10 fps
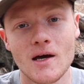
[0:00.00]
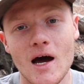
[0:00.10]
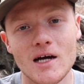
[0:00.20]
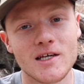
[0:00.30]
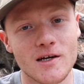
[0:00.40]

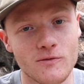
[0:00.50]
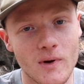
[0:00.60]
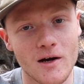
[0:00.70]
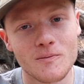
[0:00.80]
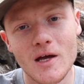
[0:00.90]

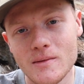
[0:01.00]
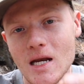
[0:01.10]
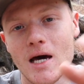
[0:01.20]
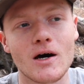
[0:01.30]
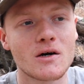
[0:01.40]
identifier. Maybe
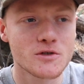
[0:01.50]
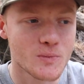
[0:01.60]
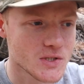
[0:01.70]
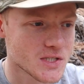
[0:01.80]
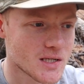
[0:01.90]
not
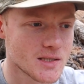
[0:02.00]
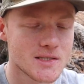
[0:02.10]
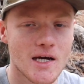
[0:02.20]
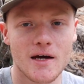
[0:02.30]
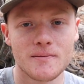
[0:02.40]
100% of the
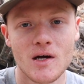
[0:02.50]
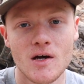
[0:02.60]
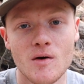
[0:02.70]
time,